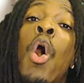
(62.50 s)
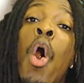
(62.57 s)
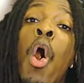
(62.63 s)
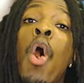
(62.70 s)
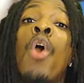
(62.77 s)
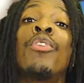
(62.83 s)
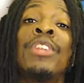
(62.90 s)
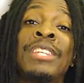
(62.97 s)

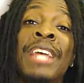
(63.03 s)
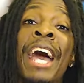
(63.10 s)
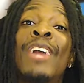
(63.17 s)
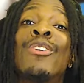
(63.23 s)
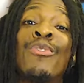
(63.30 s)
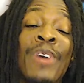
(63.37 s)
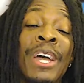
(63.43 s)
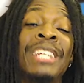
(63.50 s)
all the
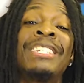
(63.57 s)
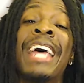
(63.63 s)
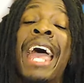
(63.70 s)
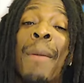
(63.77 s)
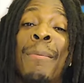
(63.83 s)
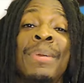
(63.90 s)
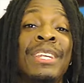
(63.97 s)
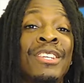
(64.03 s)
title fights that
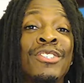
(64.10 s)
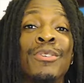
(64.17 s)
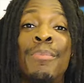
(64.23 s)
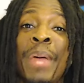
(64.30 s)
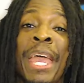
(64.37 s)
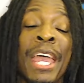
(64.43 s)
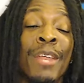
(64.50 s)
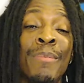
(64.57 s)
happened in
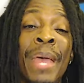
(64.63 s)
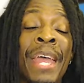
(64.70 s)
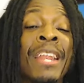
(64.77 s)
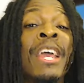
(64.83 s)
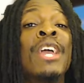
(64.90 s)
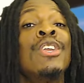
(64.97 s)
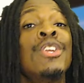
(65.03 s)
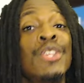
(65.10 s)
Japan, man.
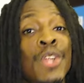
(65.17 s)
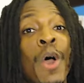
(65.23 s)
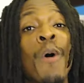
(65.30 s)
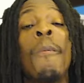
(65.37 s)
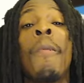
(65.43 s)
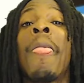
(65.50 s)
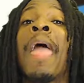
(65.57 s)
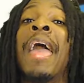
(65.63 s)
You know,
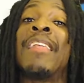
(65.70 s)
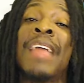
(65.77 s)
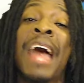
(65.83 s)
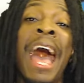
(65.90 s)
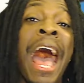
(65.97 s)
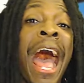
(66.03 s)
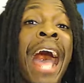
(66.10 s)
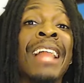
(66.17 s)
and the
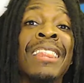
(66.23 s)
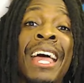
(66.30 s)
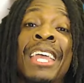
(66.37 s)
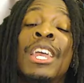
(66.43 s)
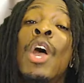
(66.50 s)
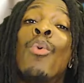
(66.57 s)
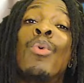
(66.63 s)
highlight